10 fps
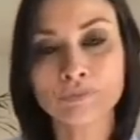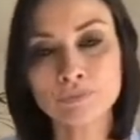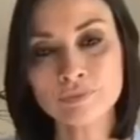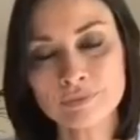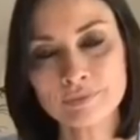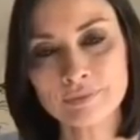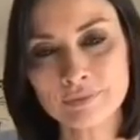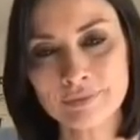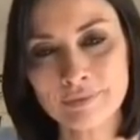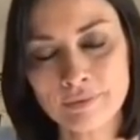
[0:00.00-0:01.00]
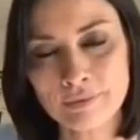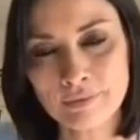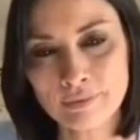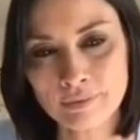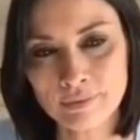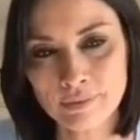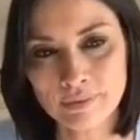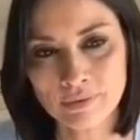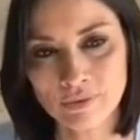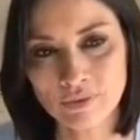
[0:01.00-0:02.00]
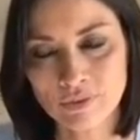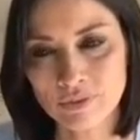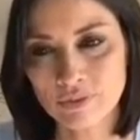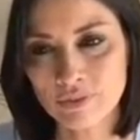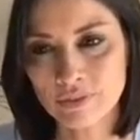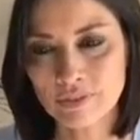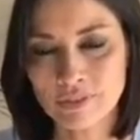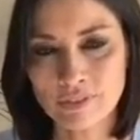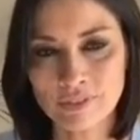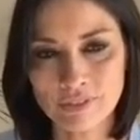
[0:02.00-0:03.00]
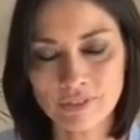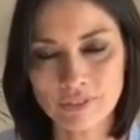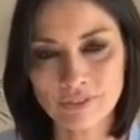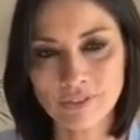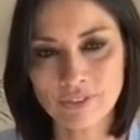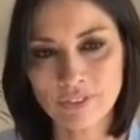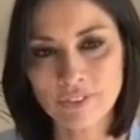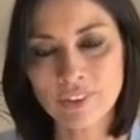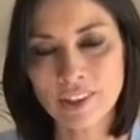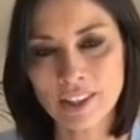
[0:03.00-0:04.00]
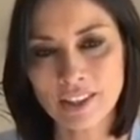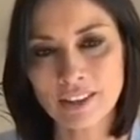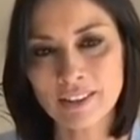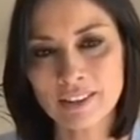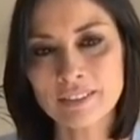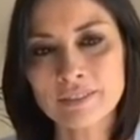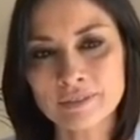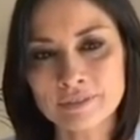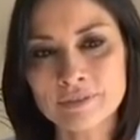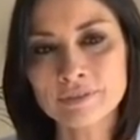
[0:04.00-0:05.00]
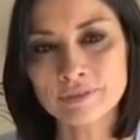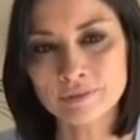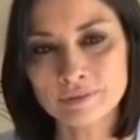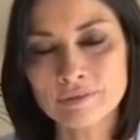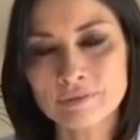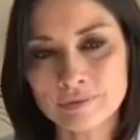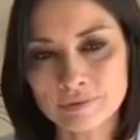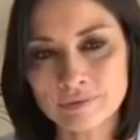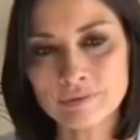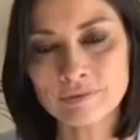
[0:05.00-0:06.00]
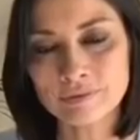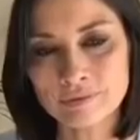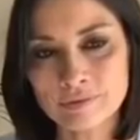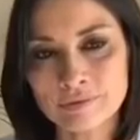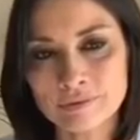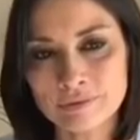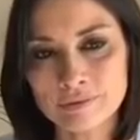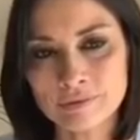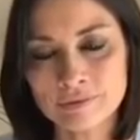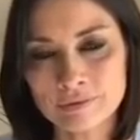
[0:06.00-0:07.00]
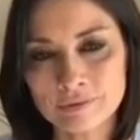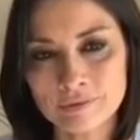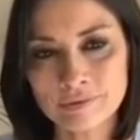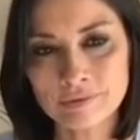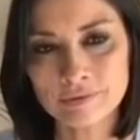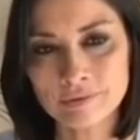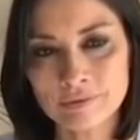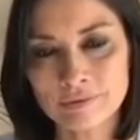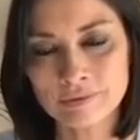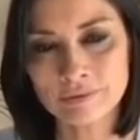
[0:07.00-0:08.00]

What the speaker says: (not speaking)